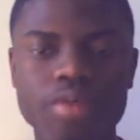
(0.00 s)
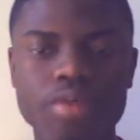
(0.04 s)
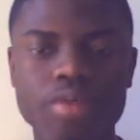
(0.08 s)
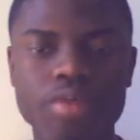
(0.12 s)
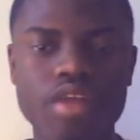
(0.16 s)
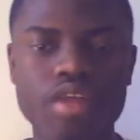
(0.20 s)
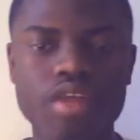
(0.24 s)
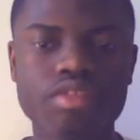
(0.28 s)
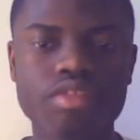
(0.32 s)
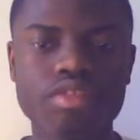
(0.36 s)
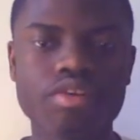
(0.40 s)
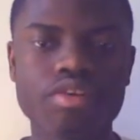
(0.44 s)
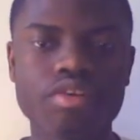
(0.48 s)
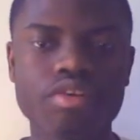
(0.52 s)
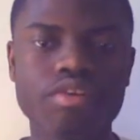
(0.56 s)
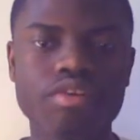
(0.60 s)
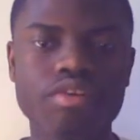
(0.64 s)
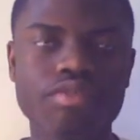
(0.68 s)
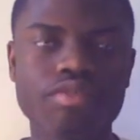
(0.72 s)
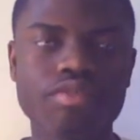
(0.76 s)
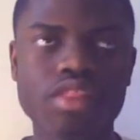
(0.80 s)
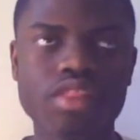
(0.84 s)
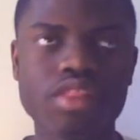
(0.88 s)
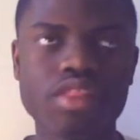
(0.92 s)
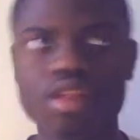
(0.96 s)
monster.
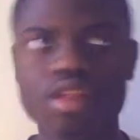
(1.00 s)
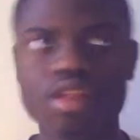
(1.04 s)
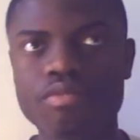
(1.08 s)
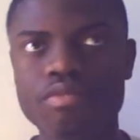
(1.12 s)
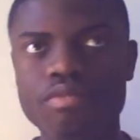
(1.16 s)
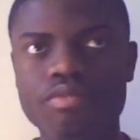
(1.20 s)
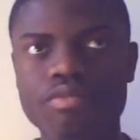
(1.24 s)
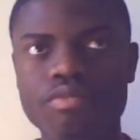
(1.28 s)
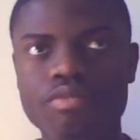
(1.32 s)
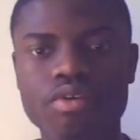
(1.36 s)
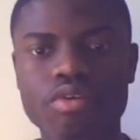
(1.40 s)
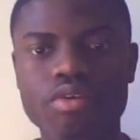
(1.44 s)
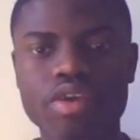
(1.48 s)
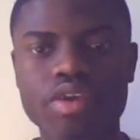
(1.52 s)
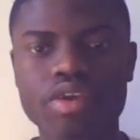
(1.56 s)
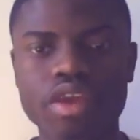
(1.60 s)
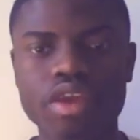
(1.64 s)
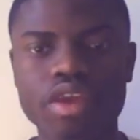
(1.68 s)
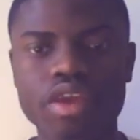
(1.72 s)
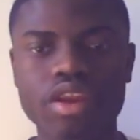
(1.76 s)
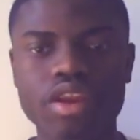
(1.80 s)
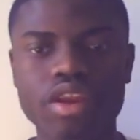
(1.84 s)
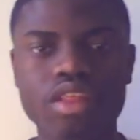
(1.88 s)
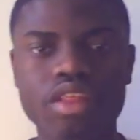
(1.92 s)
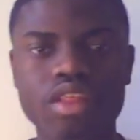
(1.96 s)
If it's level 4, you get
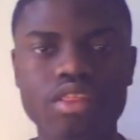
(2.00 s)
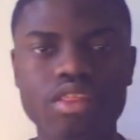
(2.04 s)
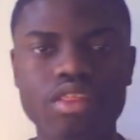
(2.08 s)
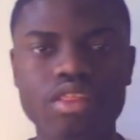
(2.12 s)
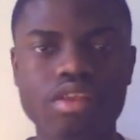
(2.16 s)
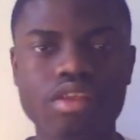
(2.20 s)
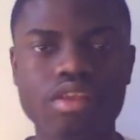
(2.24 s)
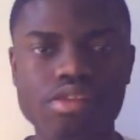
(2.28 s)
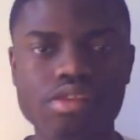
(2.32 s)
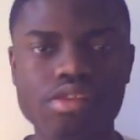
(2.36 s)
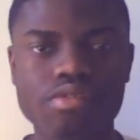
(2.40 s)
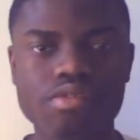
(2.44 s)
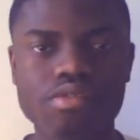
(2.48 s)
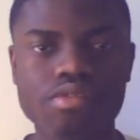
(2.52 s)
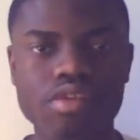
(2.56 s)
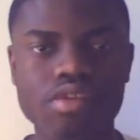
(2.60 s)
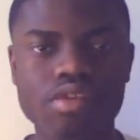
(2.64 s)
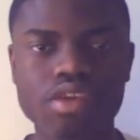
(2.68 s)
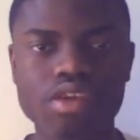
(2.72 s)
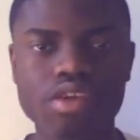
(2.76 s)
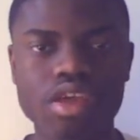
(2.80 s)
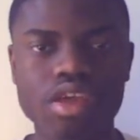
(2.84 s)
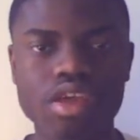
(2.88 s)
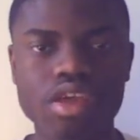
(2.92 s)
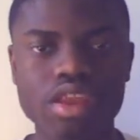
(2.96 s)
an instant. You
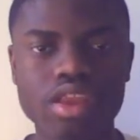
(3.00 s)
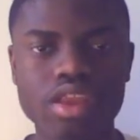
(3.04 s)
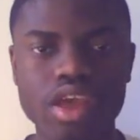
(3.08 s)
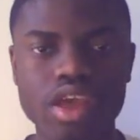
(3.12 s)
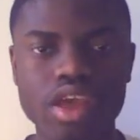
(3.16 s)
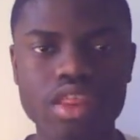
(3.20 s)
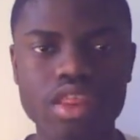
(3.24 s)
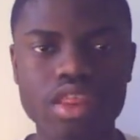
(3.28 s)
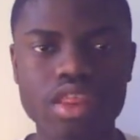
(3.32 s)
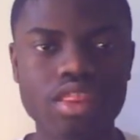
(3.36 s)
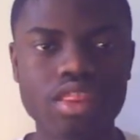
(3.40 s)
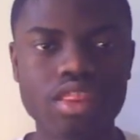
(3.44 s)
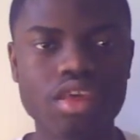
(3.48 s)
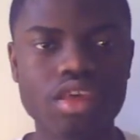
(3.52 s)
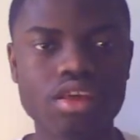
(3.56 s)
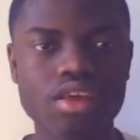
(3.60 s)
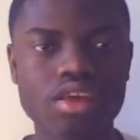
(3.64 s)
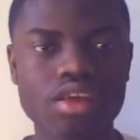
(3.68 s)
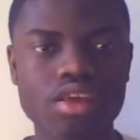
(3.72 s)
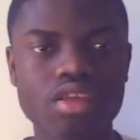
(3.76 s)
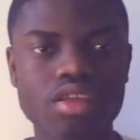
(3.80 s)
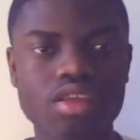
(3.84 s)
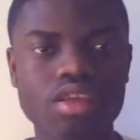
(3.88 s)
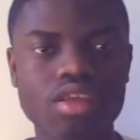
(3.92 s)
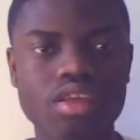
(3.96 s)
can get a sync
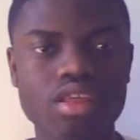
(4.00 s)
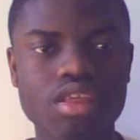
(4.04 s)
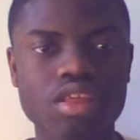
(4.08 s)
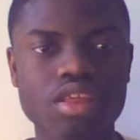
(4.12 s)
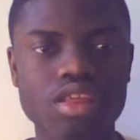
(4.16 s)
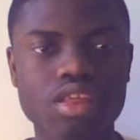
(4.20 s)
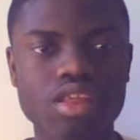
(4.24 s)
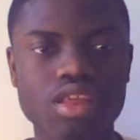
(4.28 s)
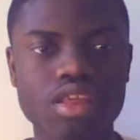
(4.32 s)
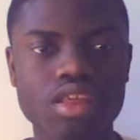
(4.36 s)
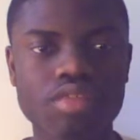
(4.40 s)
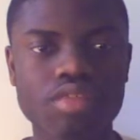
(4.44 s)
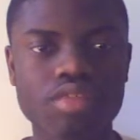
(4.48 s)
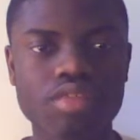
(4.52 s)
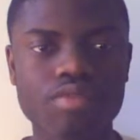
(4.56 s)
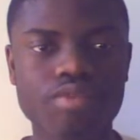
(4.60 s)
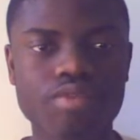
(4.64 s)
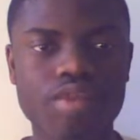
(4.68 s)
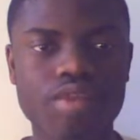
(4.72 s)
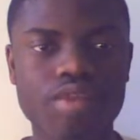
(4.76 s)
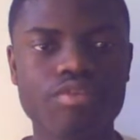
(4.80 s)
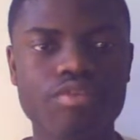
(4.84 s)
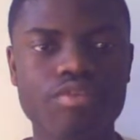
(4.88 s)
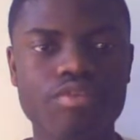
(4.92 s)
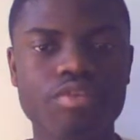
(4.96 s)
into a 6 if you have
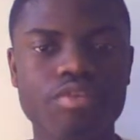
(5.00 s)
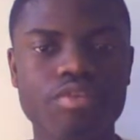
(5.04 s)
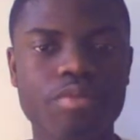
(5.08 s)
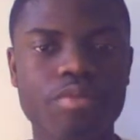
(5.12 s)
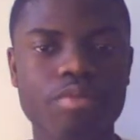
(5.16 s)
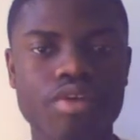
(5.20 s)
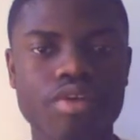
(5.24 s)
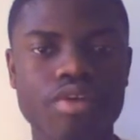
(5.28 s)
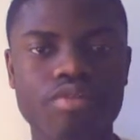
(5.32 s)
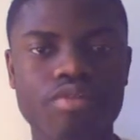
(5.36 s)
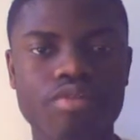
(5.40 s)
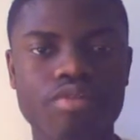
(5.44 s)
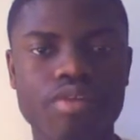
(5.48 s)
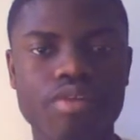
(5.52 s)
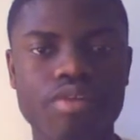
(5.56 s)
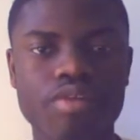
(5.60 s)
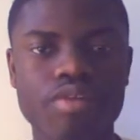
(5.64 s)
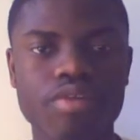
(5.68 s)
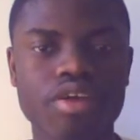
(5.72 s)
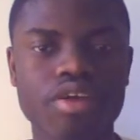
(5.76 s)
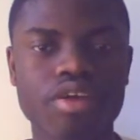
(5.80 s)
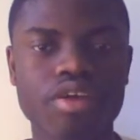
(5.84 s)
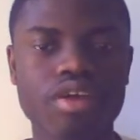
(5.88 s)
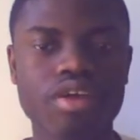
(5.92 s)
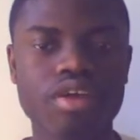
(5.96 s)
Fishboard in your
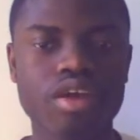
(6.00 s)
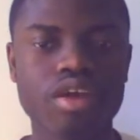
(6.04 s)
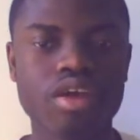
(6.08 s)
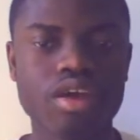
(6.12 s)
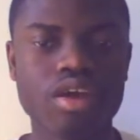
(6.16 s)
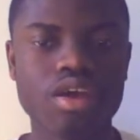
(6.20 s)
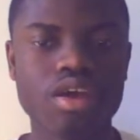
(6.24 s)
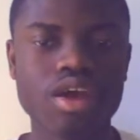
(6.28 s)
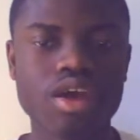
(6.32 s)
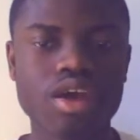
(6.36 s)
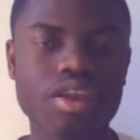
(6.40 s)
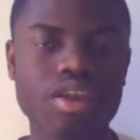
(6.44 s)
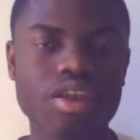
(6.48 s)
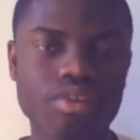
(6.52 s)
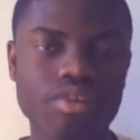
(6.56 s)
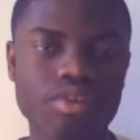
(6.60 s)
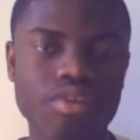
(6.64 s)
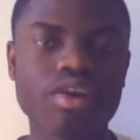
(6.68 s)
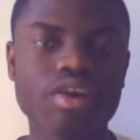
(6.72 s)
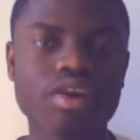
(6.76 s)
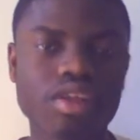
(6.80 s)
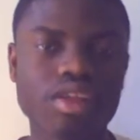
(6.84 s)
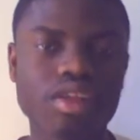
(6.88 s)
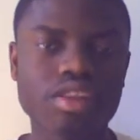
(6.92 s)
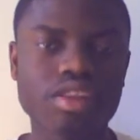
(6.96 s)
graveyard. Another
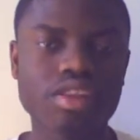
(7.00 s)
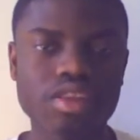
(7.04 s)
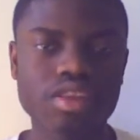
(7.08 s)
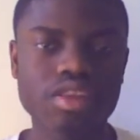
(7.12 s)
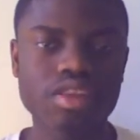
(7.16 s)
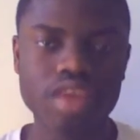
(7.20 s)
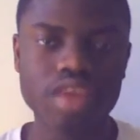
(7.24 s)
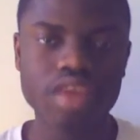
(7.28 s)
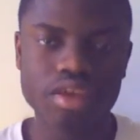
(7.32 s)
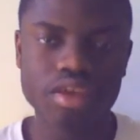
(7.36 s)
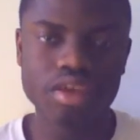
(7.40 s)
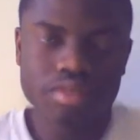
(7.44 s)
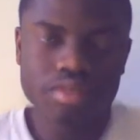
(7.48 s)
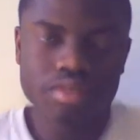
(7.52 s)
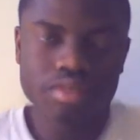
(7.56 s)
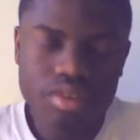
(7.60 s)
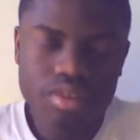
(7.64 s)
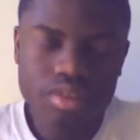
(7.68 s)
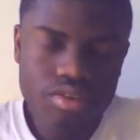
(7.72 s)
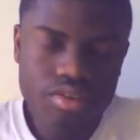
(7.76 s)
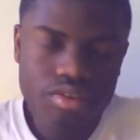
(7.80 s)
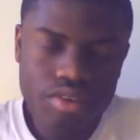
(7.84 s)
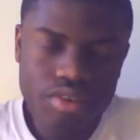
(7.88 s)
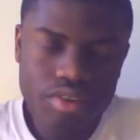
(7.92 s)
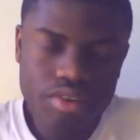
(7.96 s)
card that's in the deck, you
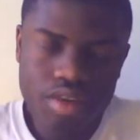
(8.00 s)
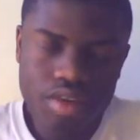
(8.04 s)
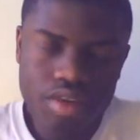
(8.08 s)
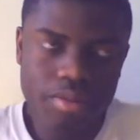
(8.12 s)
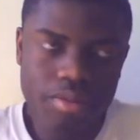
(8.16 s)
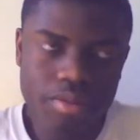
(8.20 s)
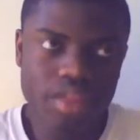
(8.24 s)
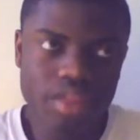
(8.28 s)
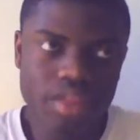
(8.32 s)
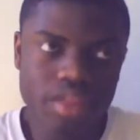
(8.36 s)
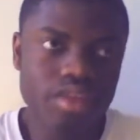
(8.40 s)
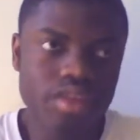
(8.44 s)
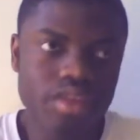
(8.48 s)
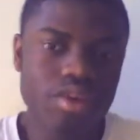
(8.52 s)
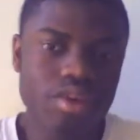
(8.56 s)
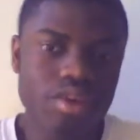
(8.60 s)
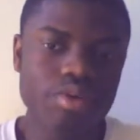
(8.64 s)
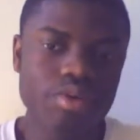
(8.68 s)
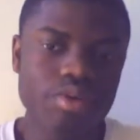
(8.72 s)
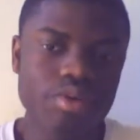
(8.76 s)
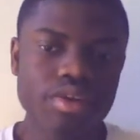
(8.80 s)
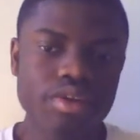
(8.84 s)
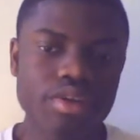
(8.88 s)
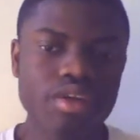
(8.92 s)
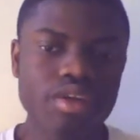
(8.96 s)
should automatically know
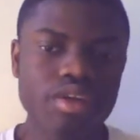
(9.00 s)
it.